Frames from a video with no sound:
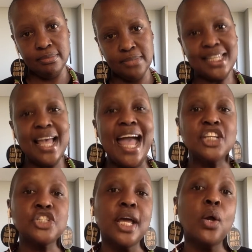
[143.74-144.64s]
This
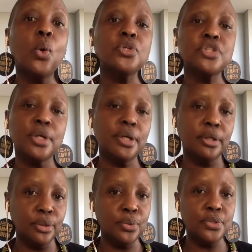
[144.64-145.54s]
hashtag also
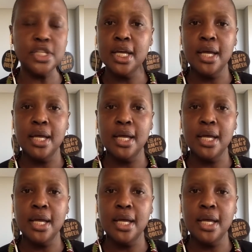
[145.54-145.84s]
includes